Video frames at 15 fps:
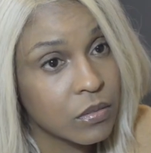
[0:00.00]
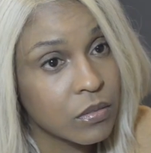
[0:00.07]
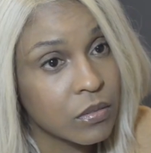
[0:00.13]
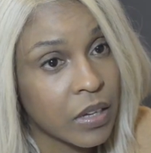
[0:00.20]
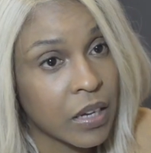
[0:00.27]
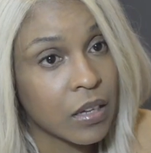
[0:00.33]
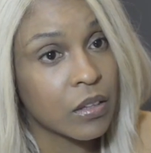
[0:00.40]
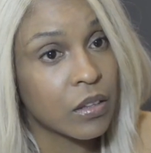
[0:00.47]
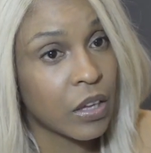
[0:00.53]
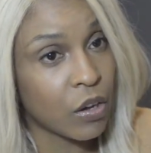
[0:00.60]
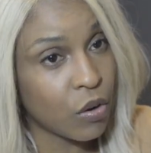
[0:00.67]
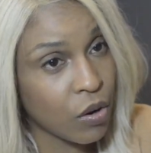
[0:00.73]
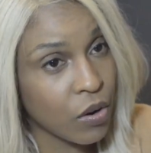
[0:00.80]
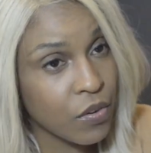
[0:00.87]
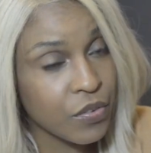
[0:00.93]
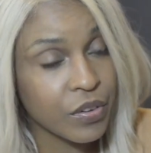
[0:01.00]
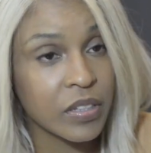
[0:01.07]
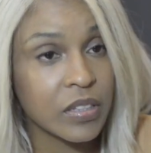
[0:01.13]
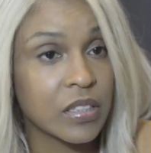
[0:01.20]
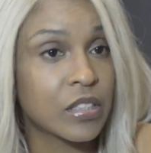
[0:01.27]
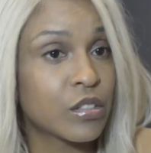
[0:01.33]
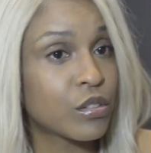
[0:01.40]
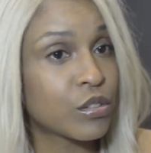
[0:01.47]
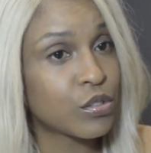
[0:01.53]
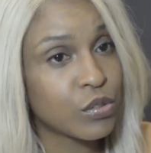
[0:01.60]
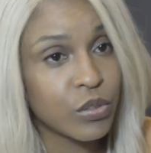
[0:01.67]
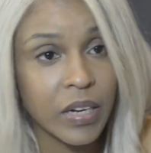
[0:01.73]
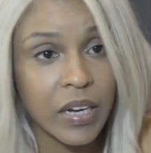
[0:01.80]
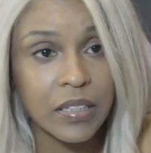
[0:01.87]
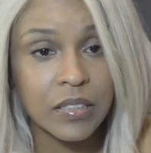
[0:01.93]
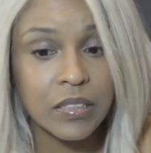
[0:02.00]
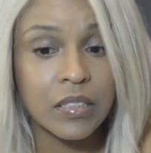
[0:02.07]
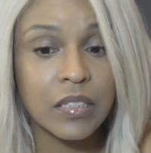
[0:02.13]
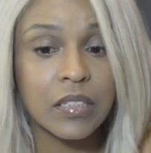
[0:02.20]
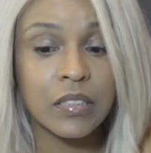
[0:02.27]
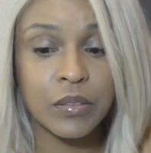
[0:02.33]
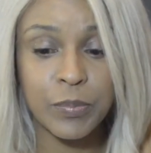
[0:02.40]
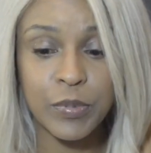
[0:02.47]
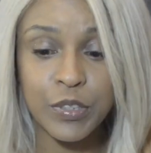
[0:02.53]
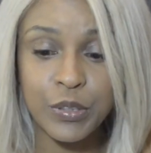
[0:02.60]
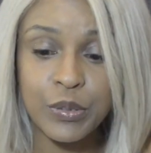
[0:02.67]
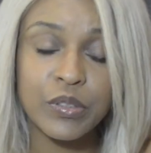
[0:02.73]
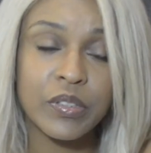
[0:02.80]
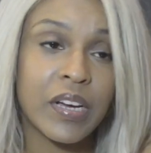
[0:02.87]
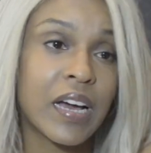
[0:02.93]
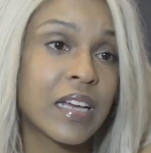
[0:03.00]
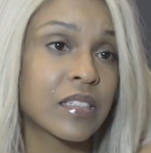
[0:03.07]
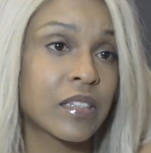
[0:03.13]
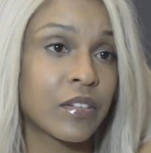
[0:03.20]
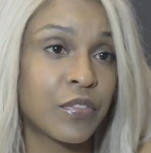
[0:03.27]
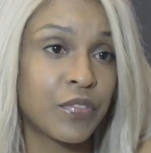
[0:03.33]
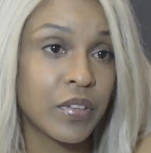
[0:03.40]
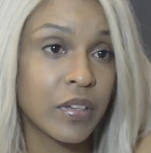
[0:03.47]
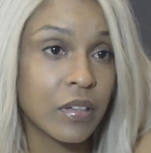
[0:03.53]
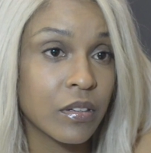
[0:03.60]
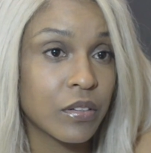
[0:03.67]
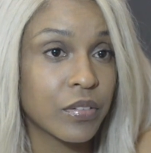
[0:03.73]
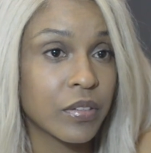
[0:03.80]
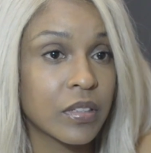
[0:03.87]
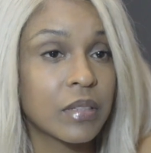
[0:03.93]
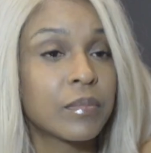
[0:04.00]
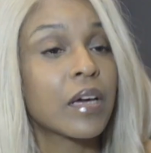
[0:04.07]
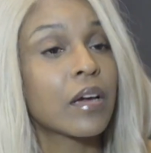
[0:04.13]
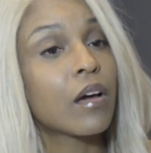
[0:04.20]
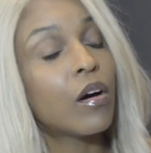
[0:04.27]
Like, they go over it, this is a story idea, and the producer has a feel for them, like,